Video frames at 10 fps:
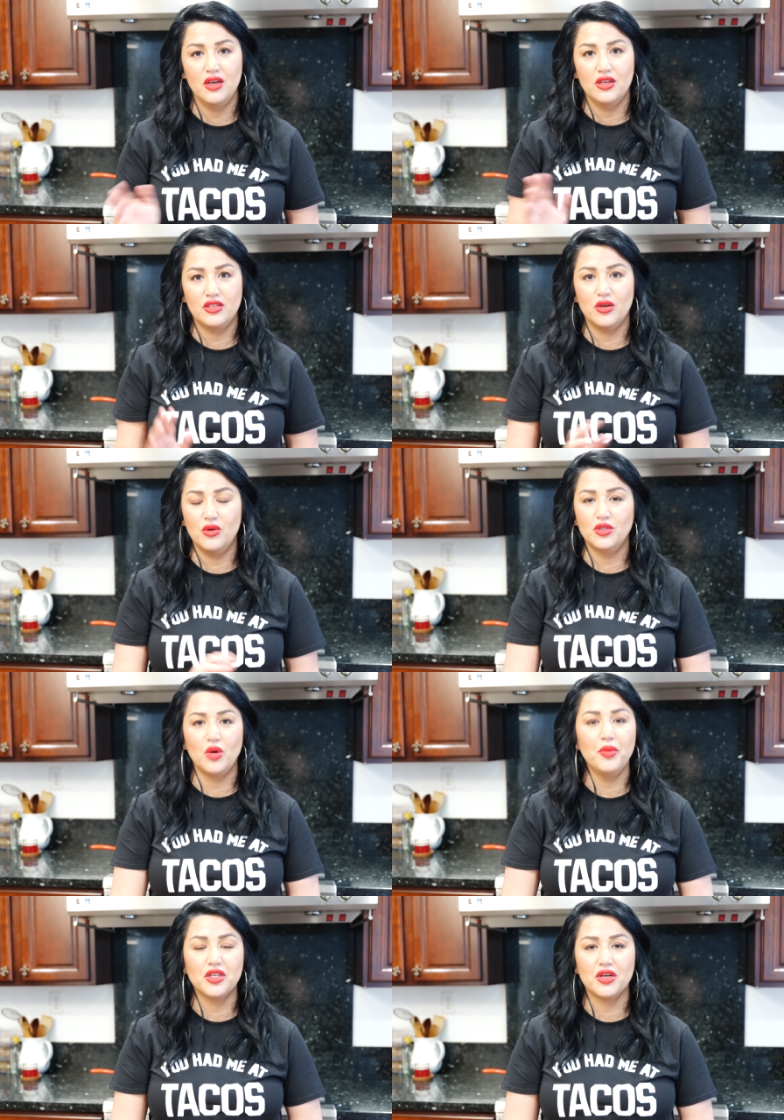So
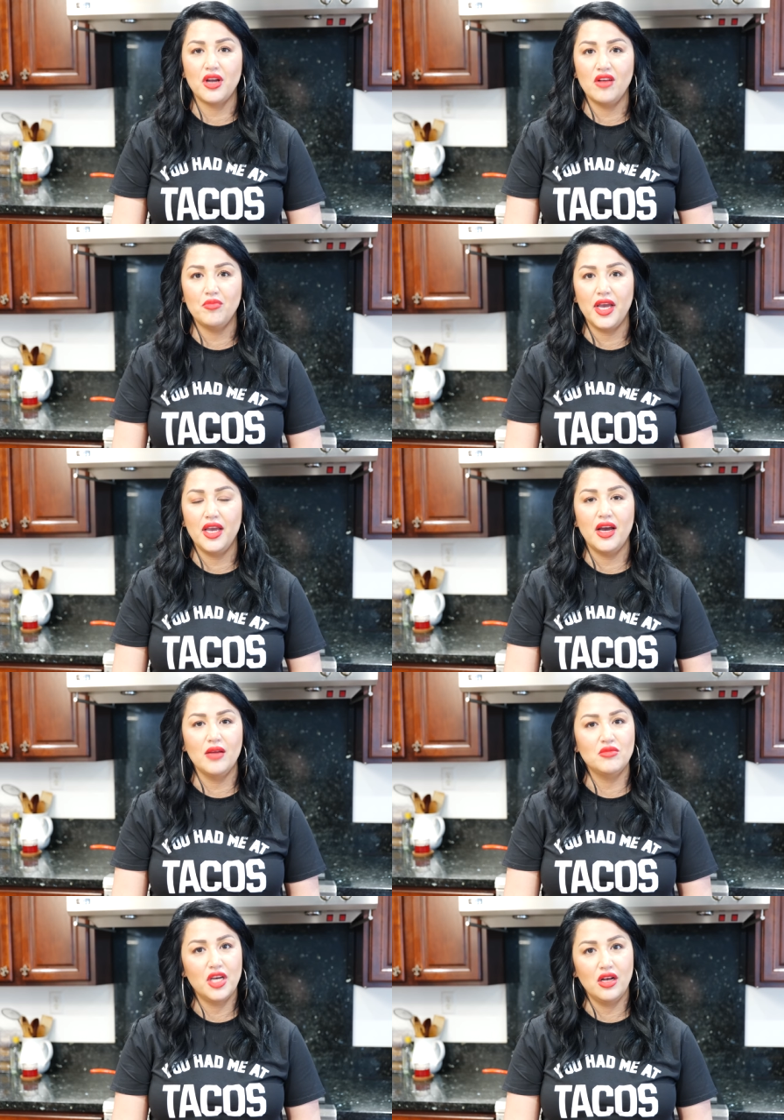don't be turned off by it.
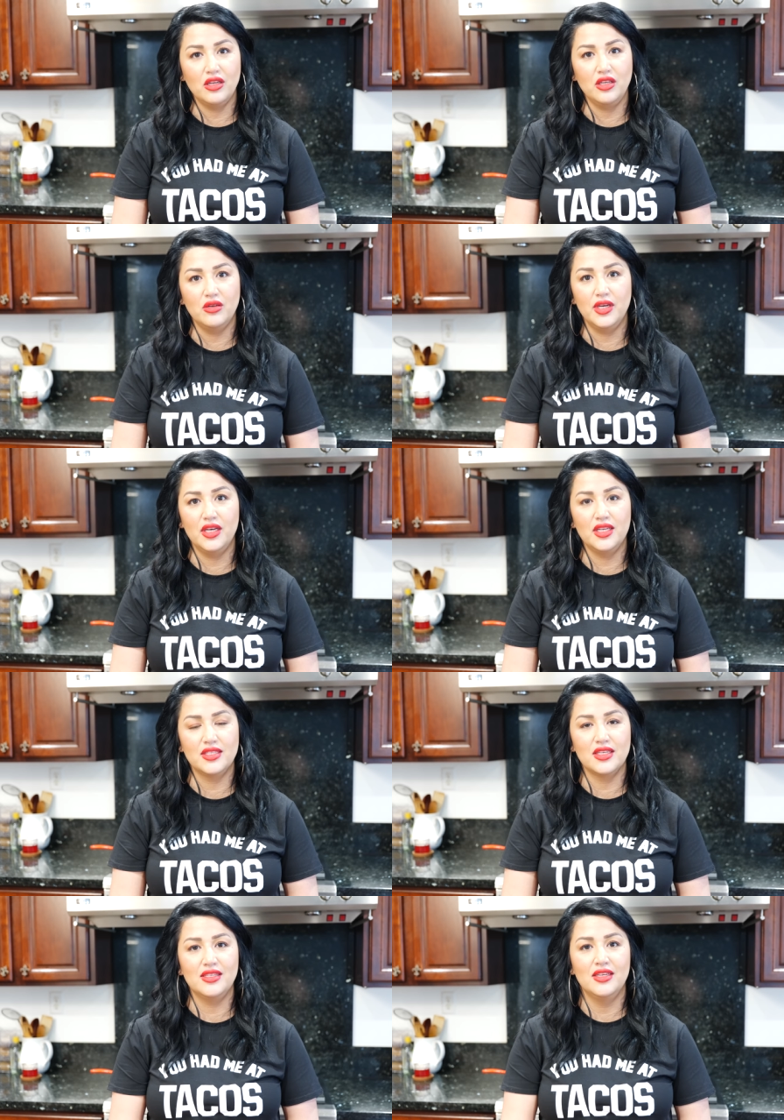I'm telling you, it
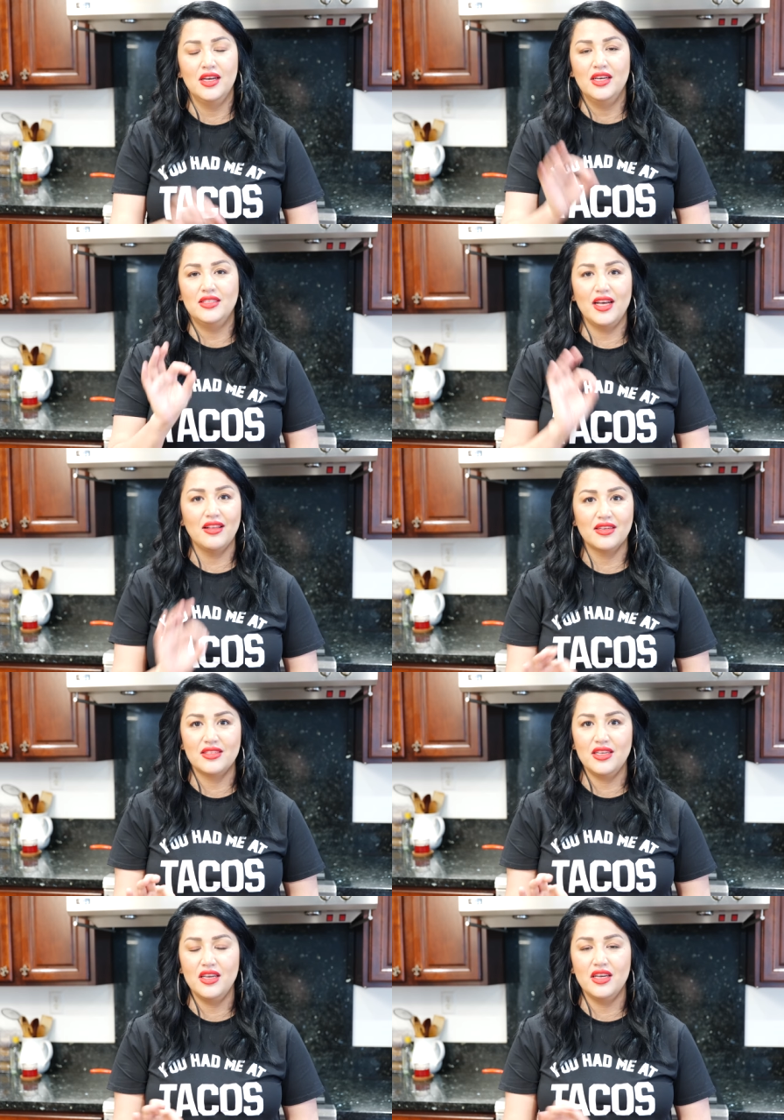is a
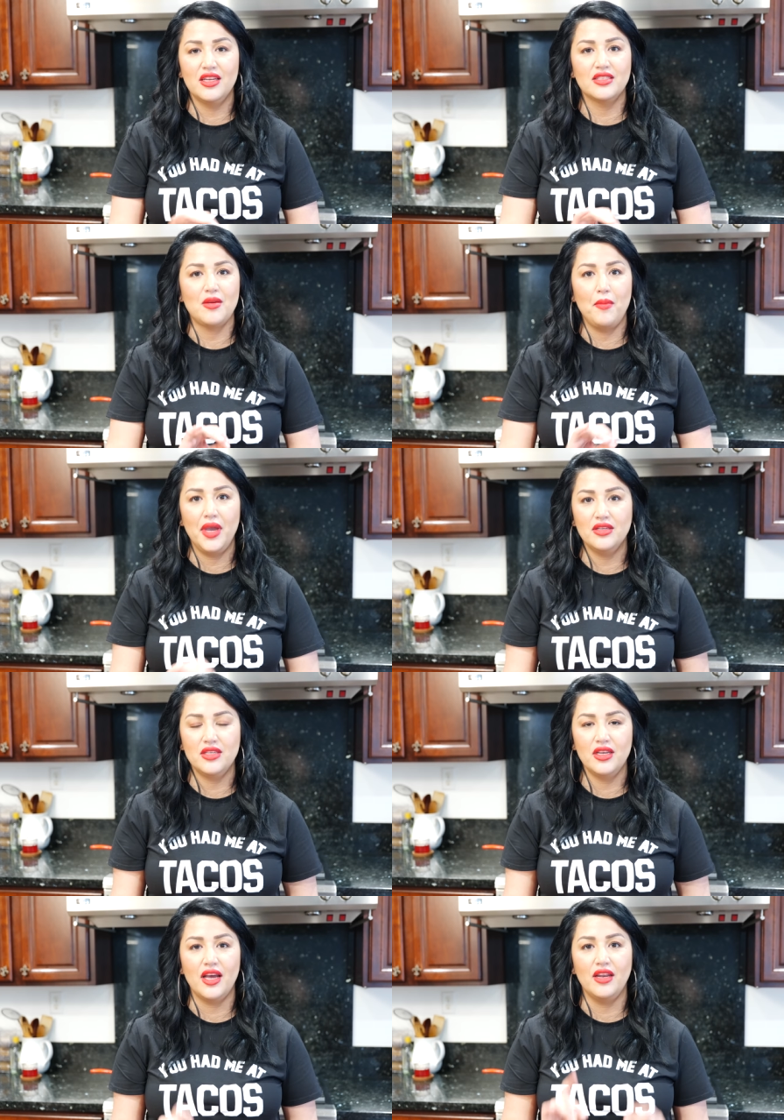delicacy. It is
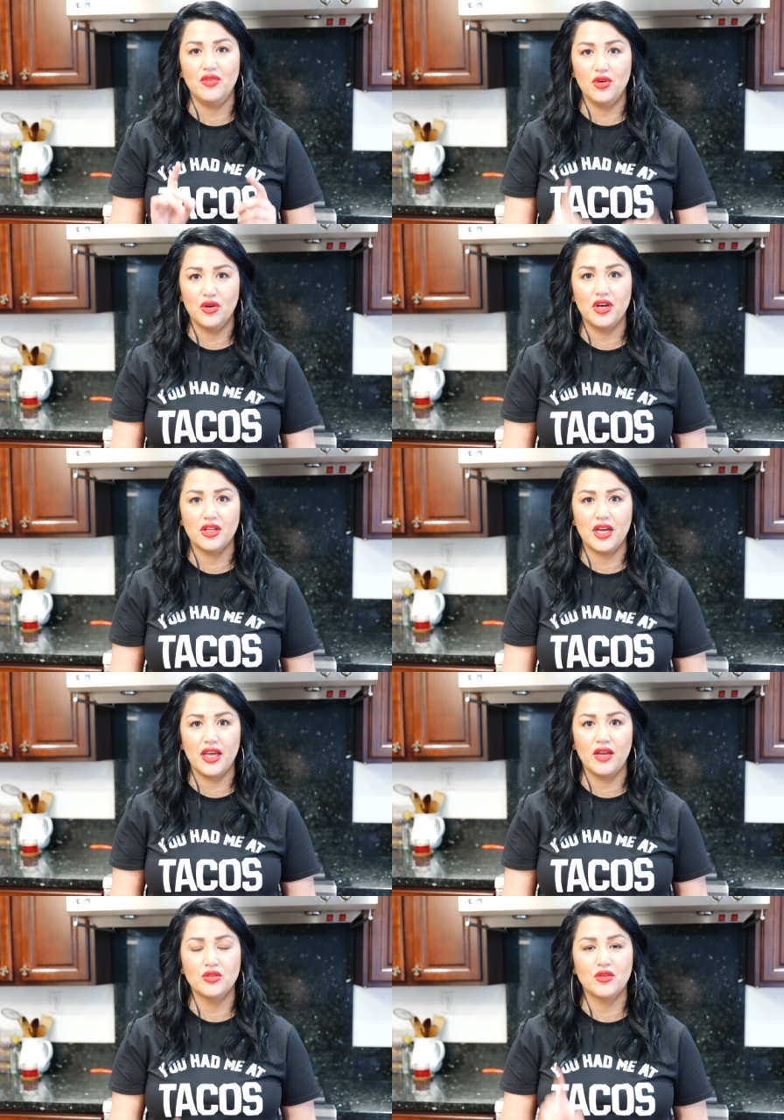amazing. And if you go to your
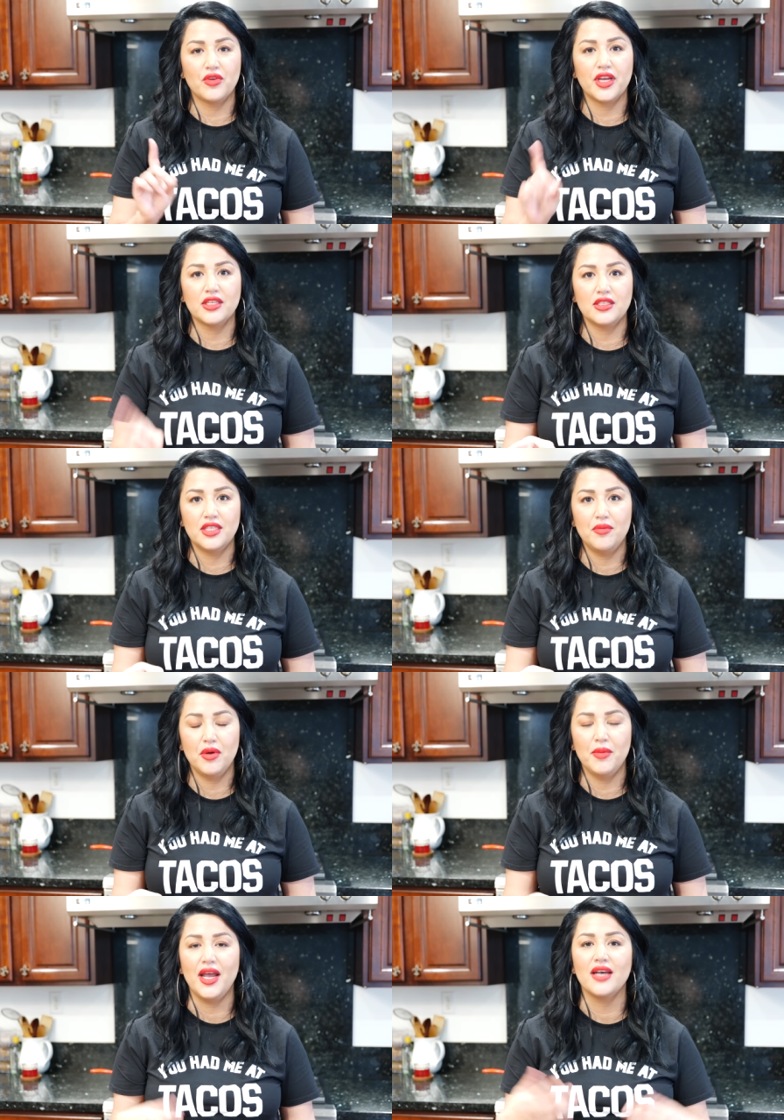taquero, don't forget to tip
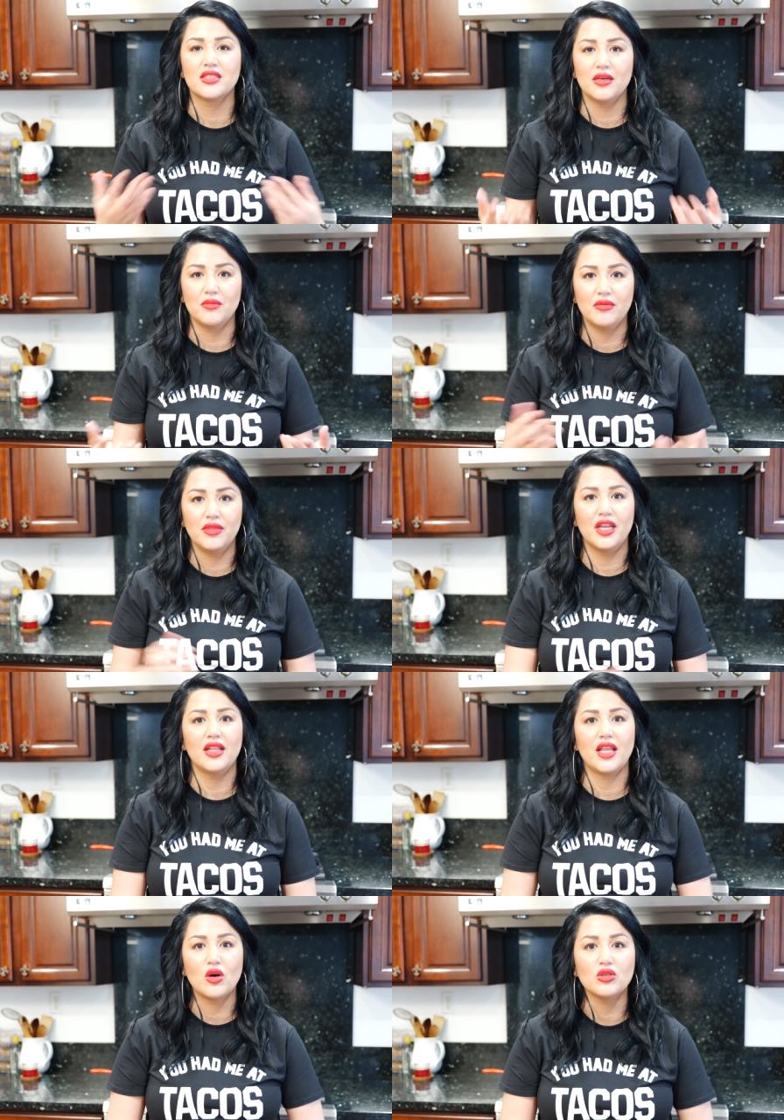them and ask them, ¿Tiene
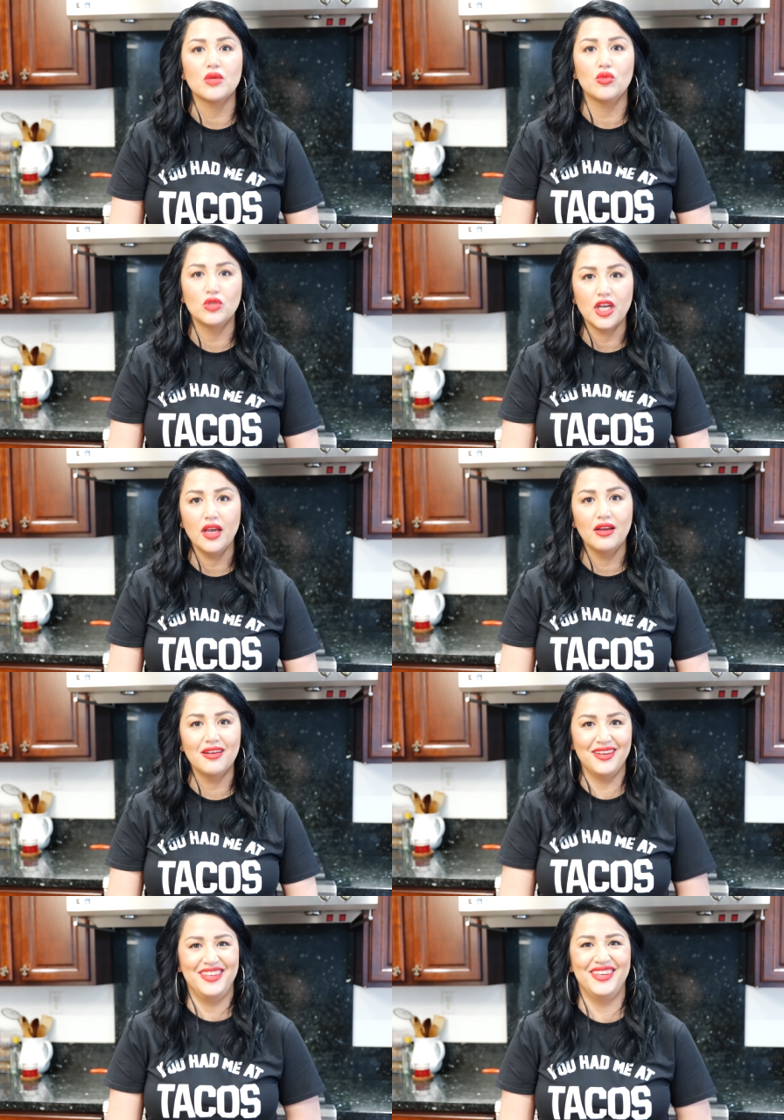tacos de buche?
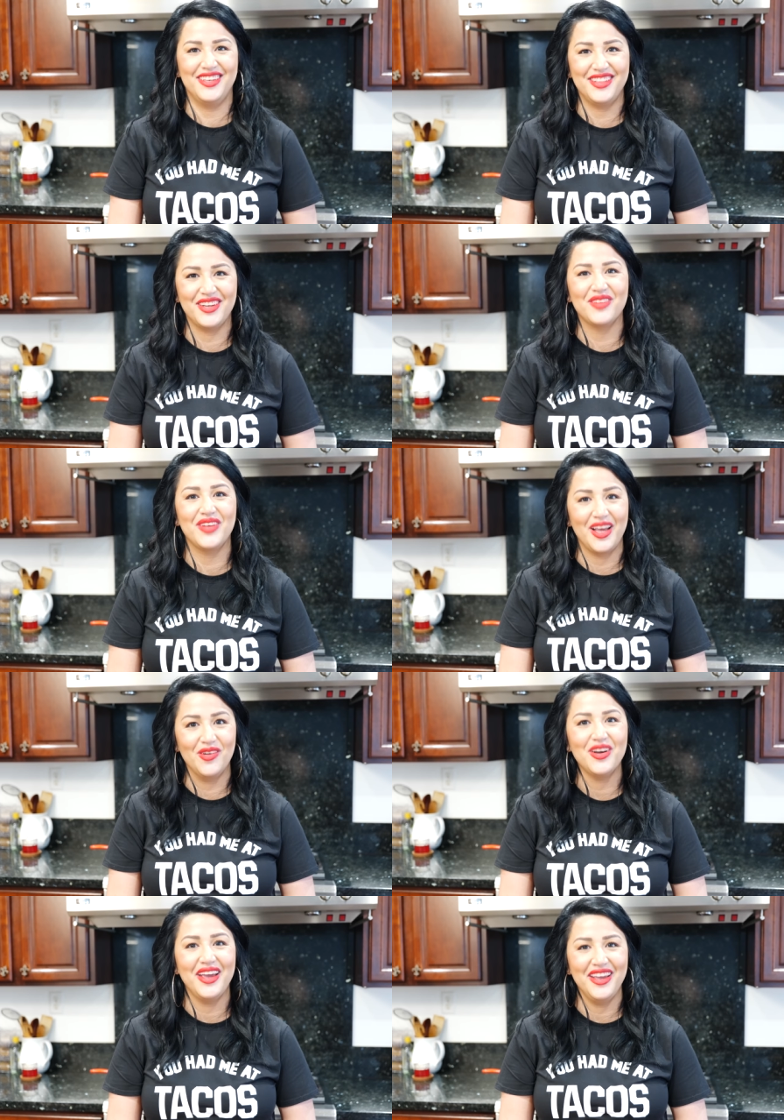And they're gonna be like,
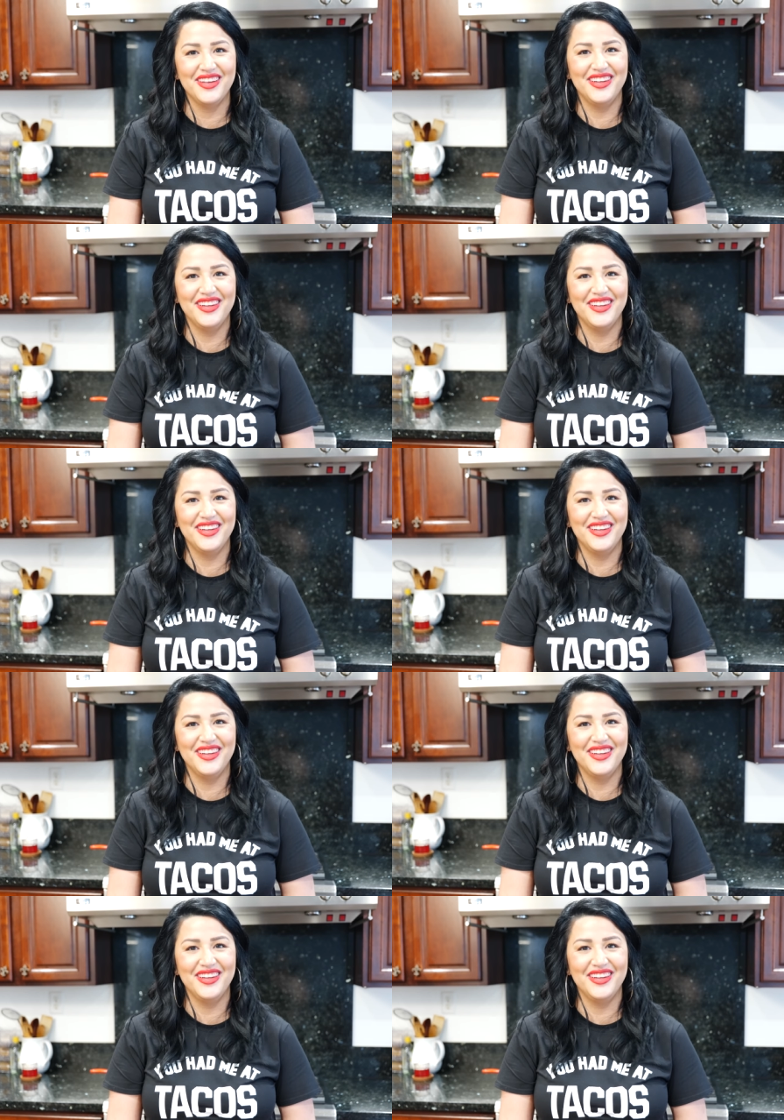okay.